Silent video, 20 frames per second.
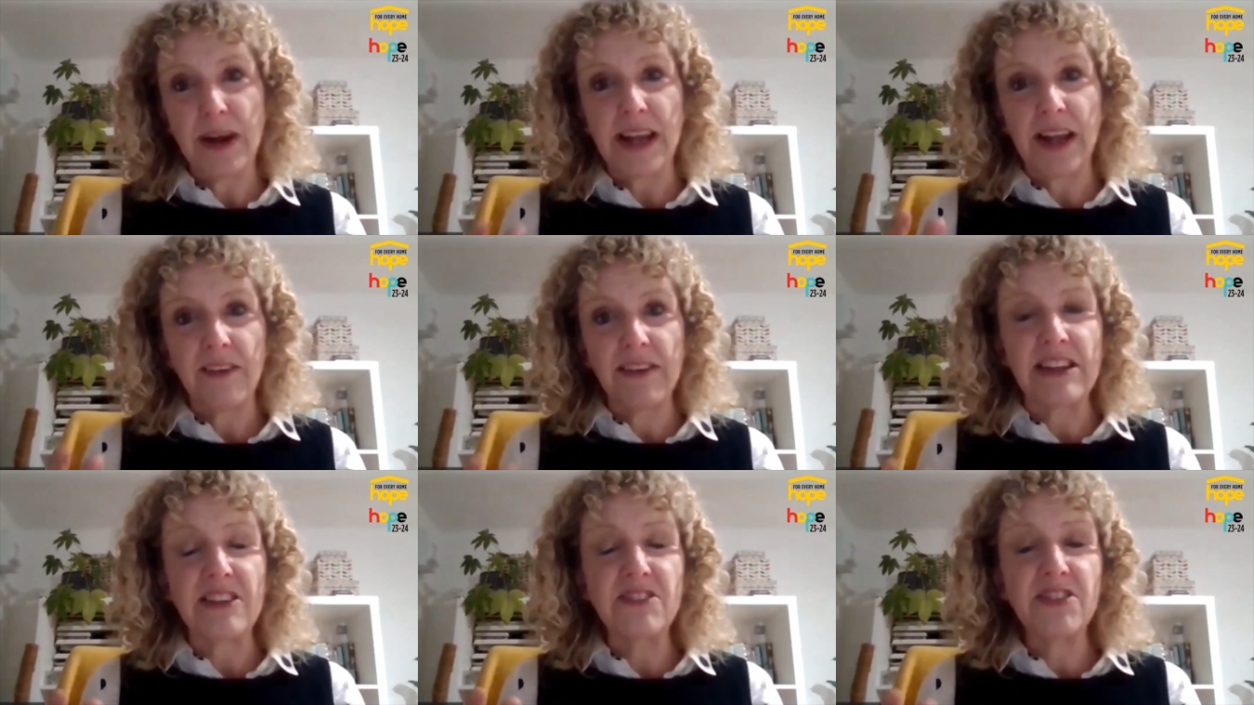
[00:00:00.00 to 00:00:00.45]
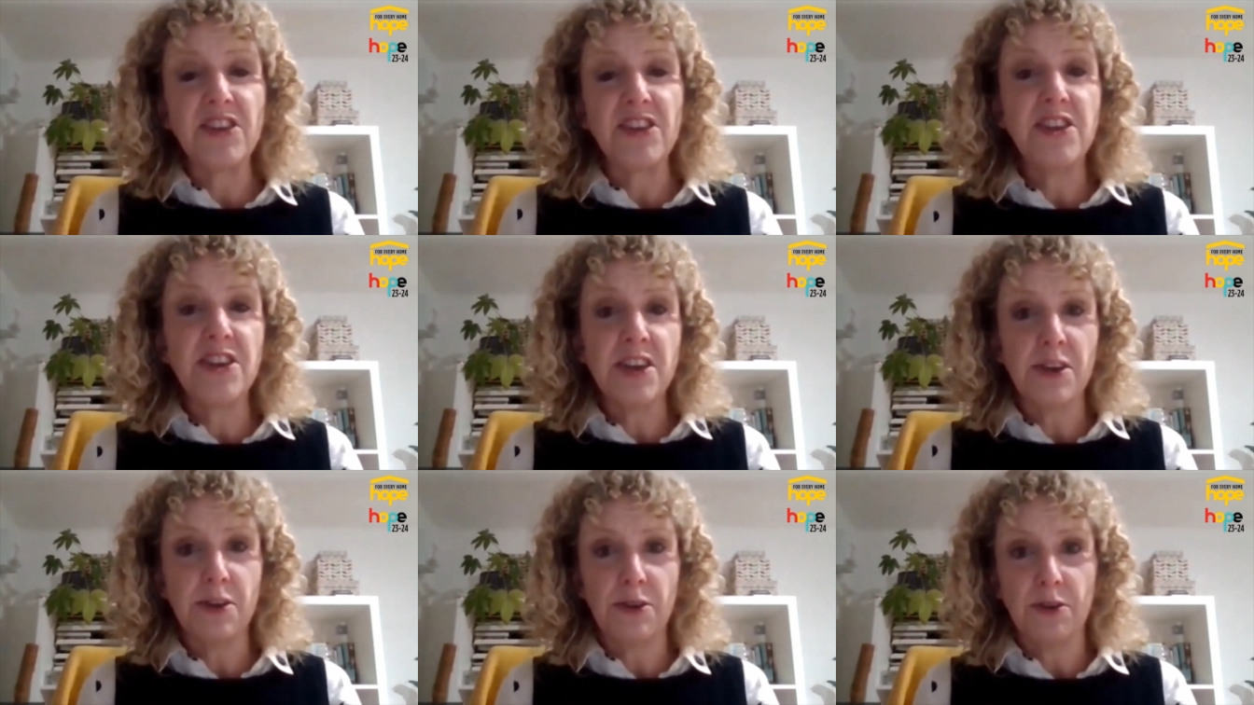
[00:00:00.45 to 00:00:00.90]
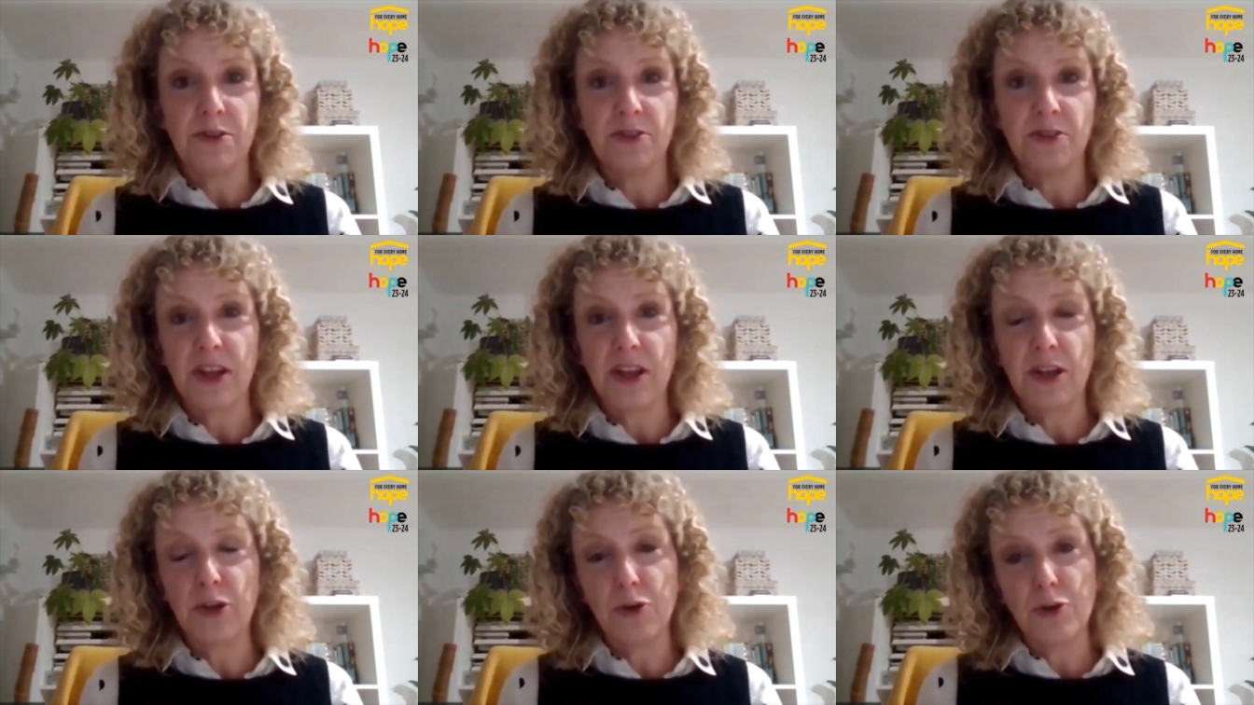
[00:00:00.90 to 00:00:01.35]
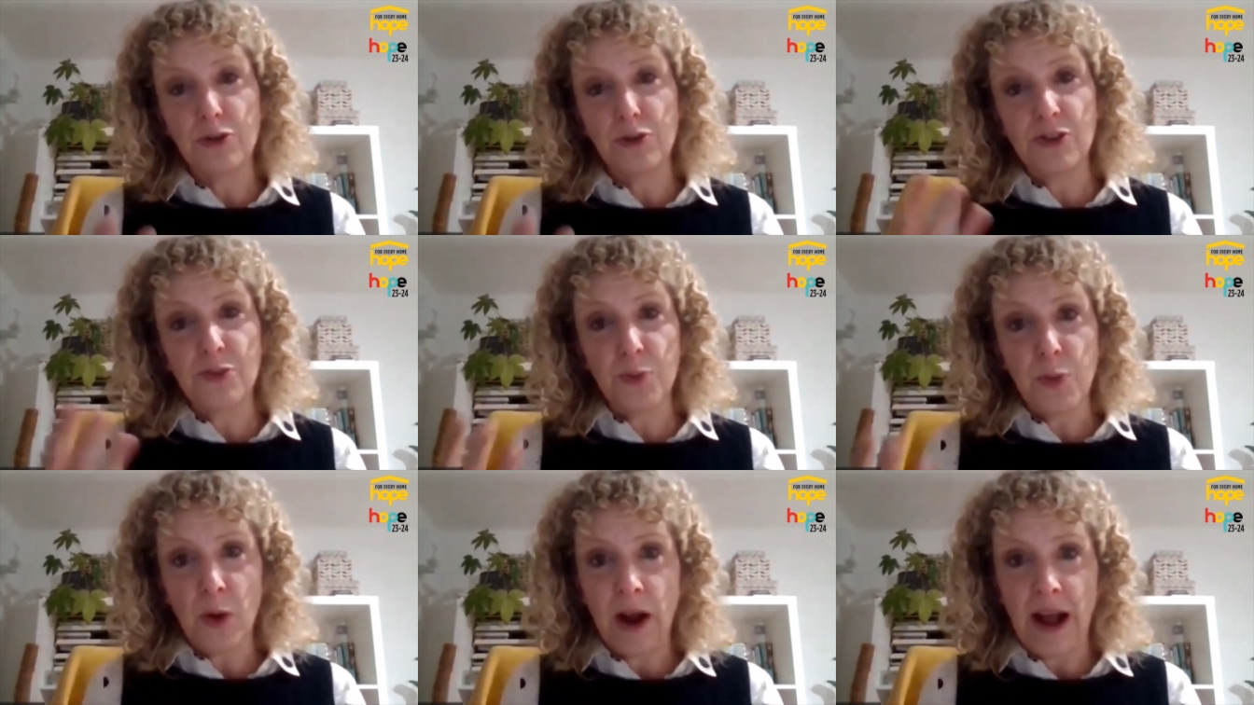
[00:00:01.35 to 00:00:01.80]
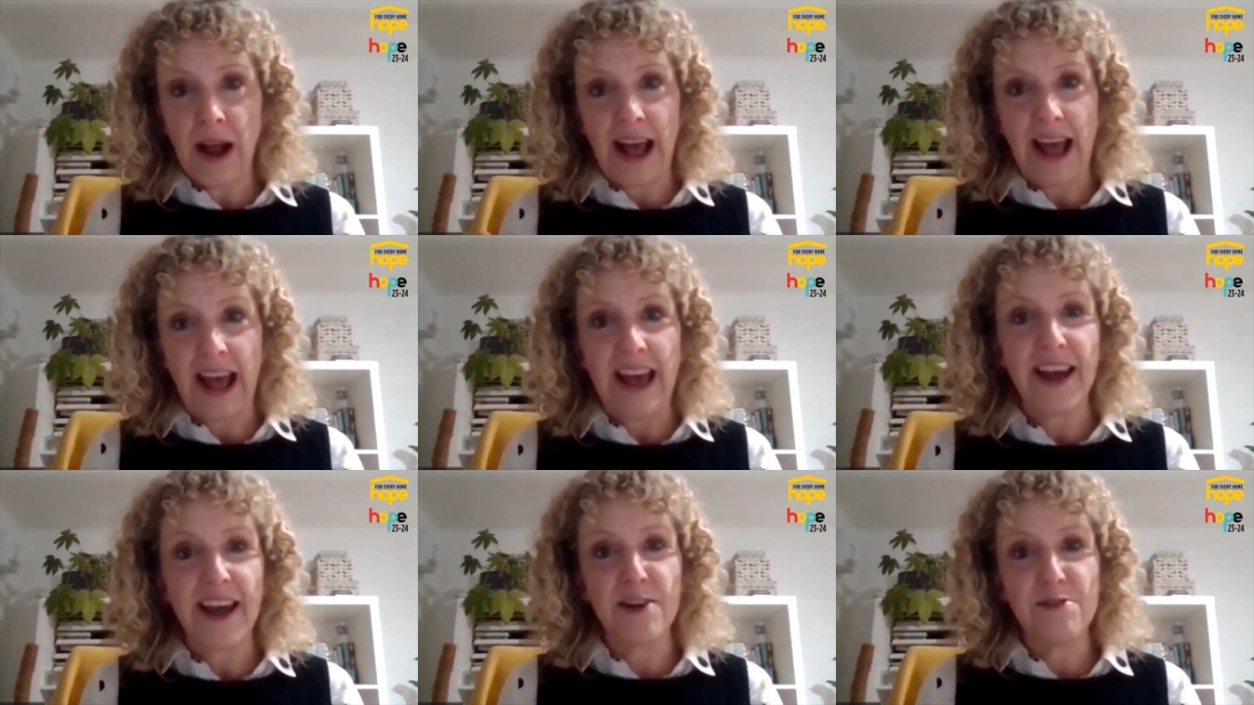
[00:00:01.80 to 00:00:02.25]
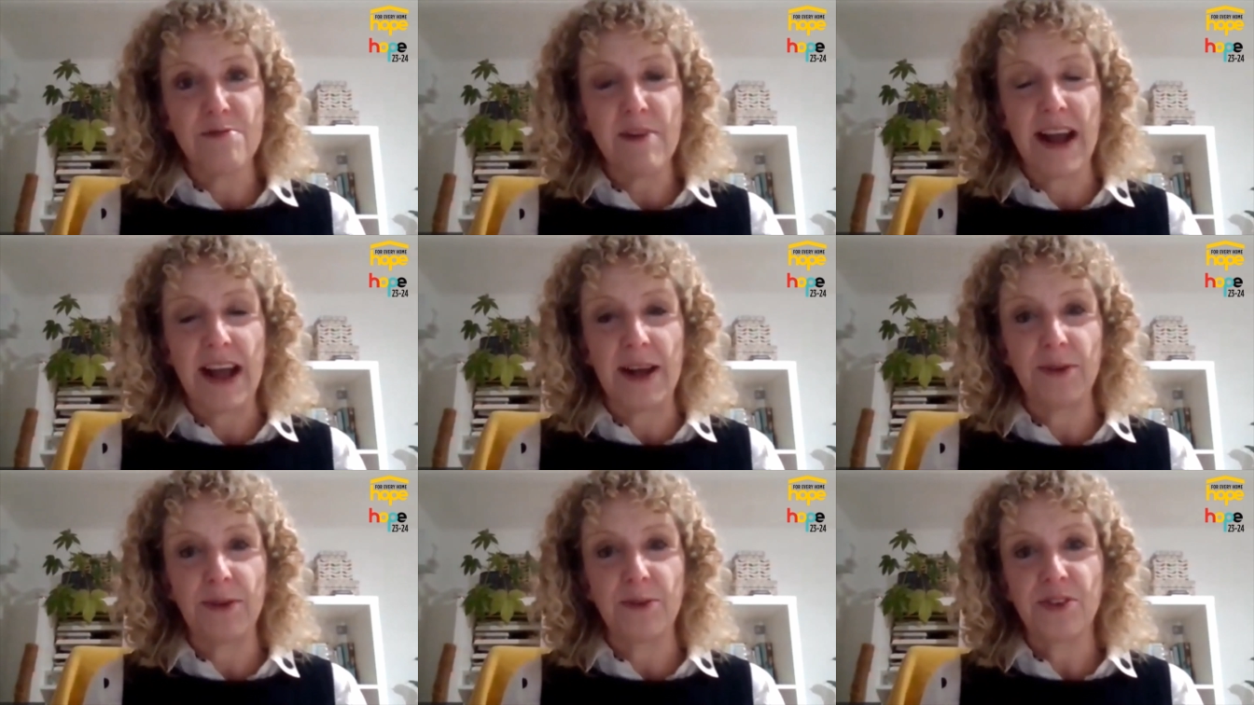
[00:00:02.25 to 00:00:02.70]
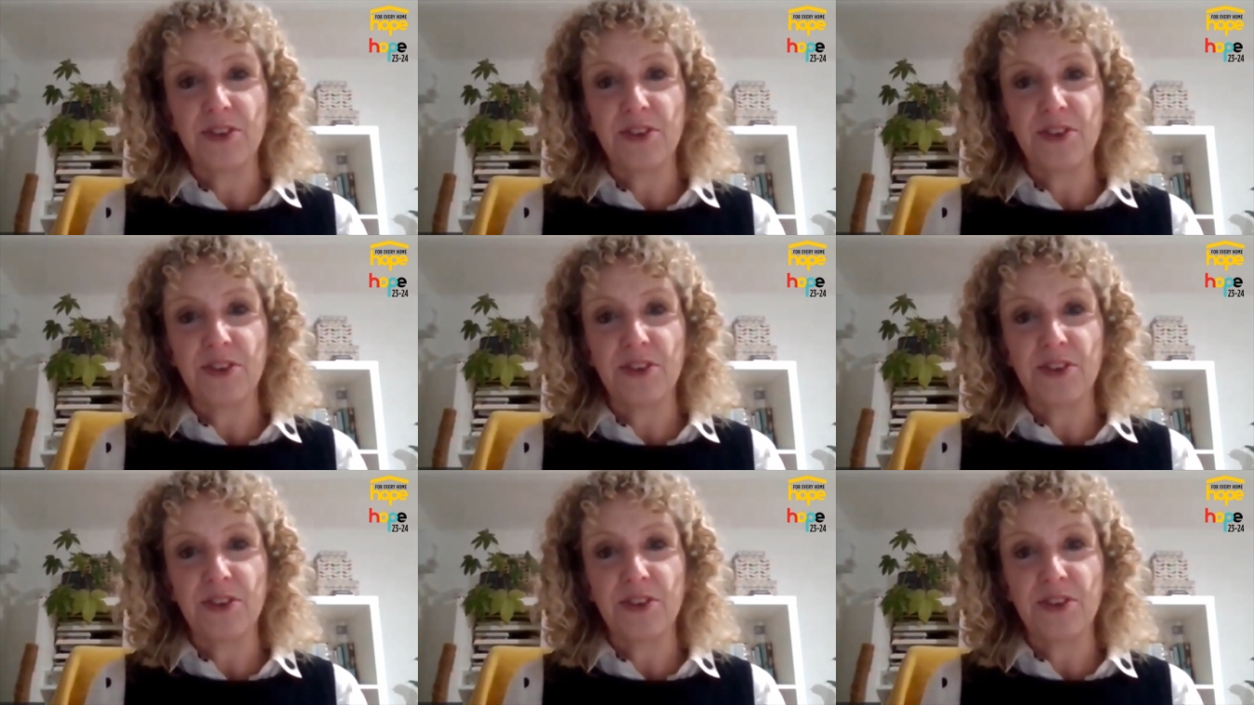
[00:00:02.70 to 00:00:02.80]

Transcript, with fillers: going to use the Lord's Prayer around.